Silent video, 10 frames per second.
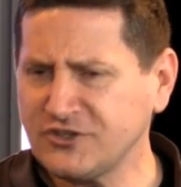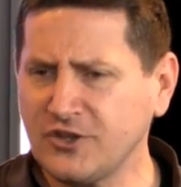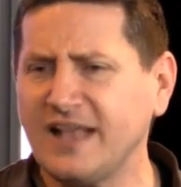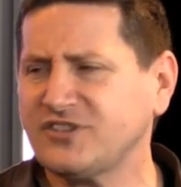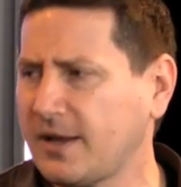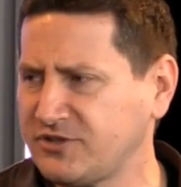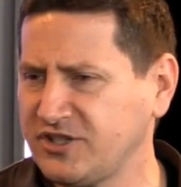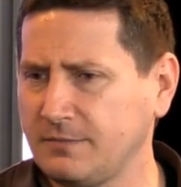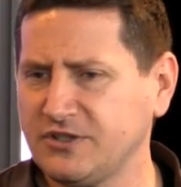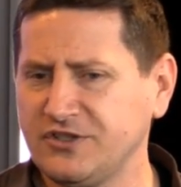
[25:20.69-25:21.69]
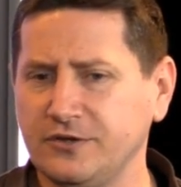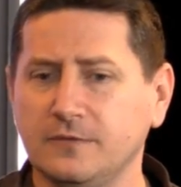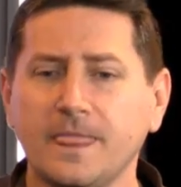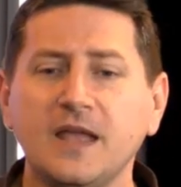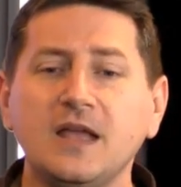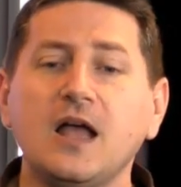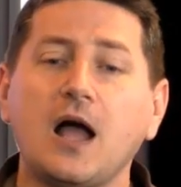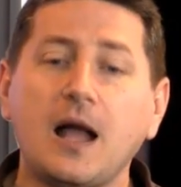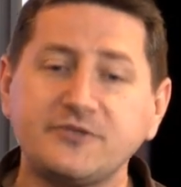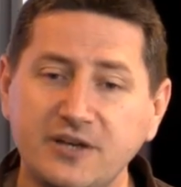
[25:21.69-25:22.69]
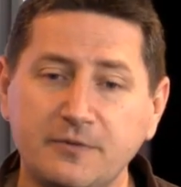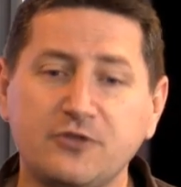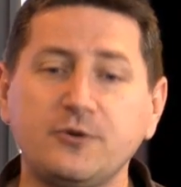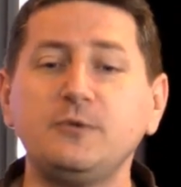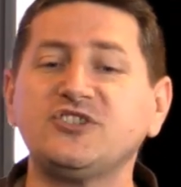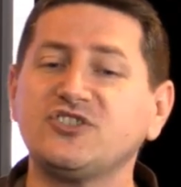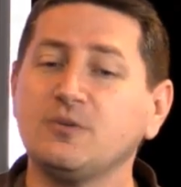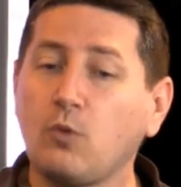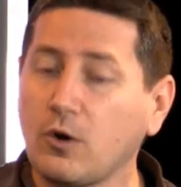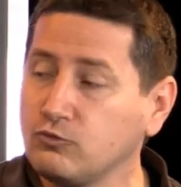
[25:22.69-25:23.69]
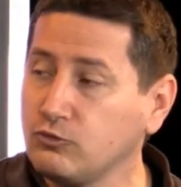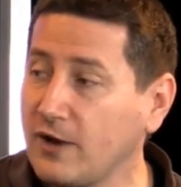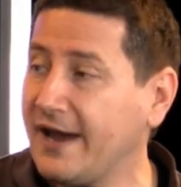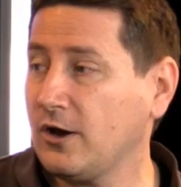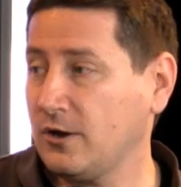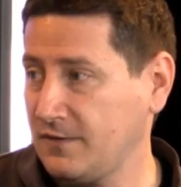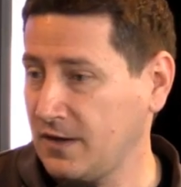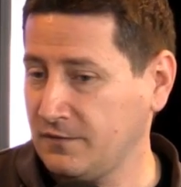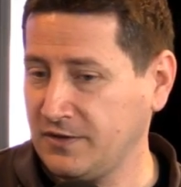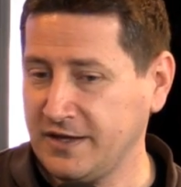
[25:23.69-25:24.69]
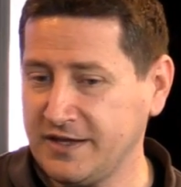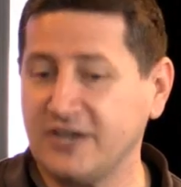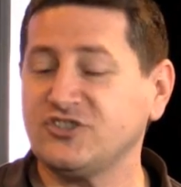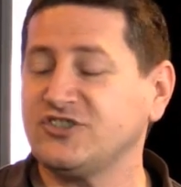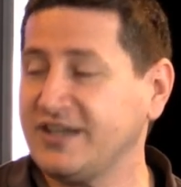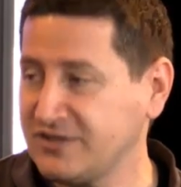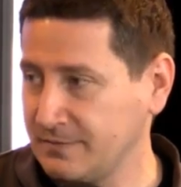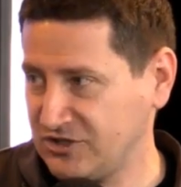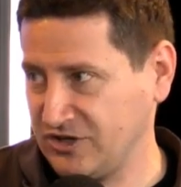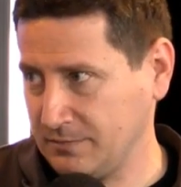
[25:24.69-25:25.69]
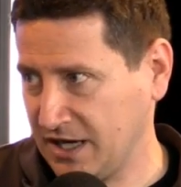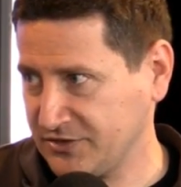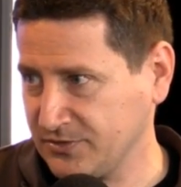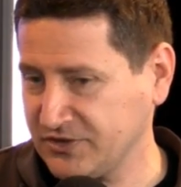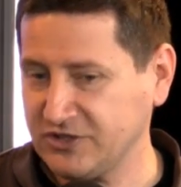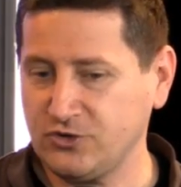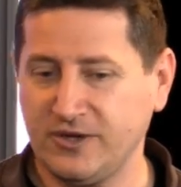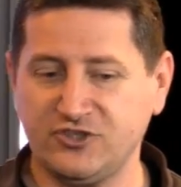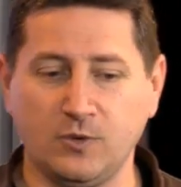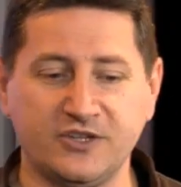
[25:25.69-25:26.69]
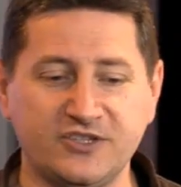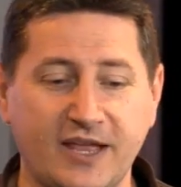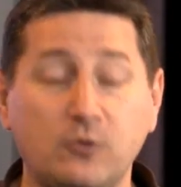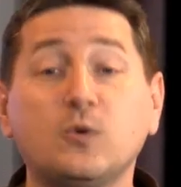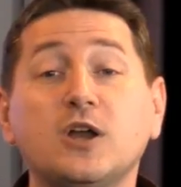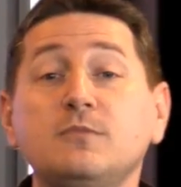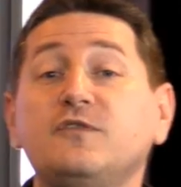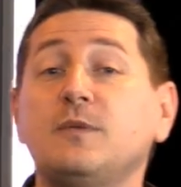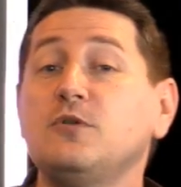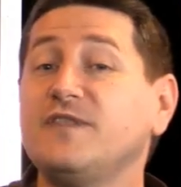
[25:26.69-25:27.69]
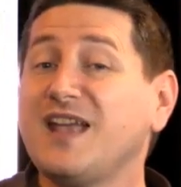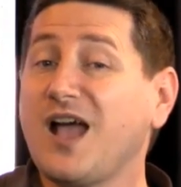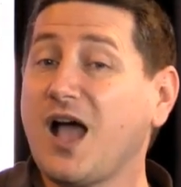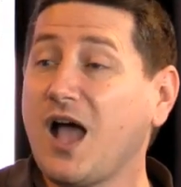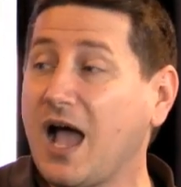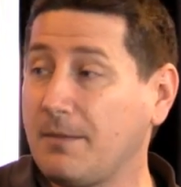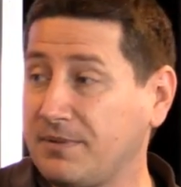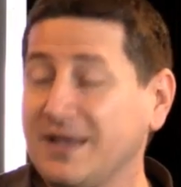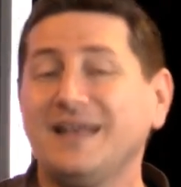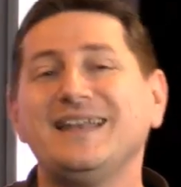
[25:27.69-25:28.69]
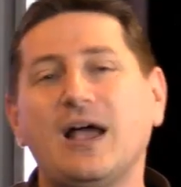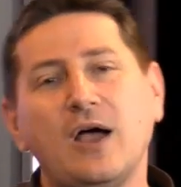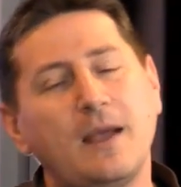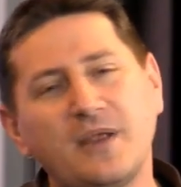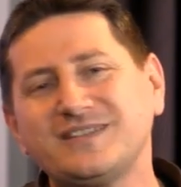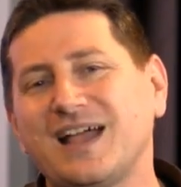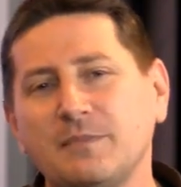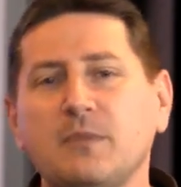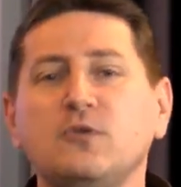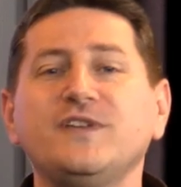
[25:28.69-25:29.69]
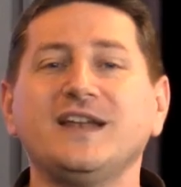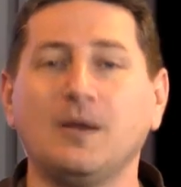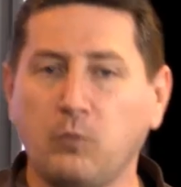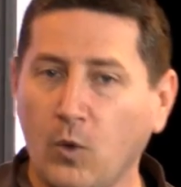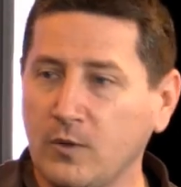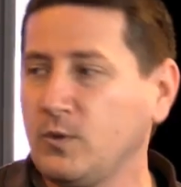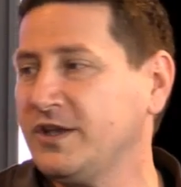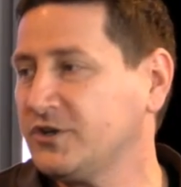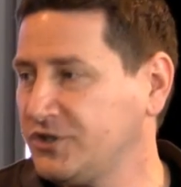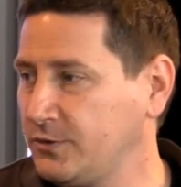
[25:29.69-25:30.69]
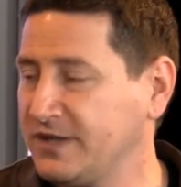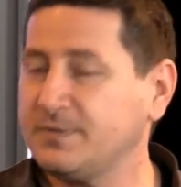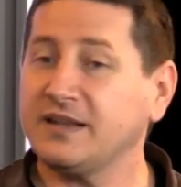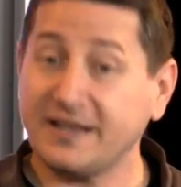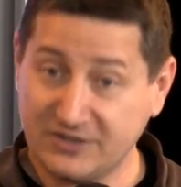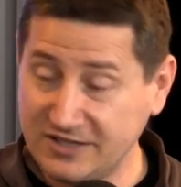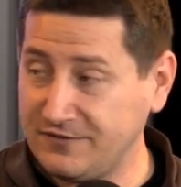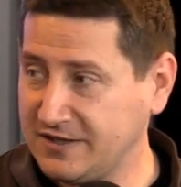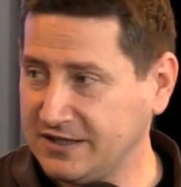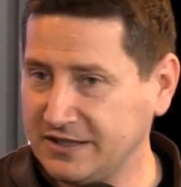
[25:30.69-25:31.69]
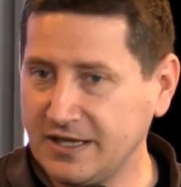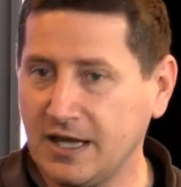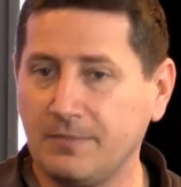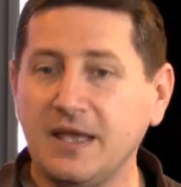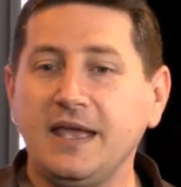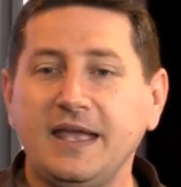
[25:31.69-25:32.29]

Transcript: So that's option number two. Option number three, which is the more rare of the occasions, is the Mission Impossible situation where it's like, we're going to move the movie up. Now, I'm not talking about moving it up one week or two weeks, but like significantly up.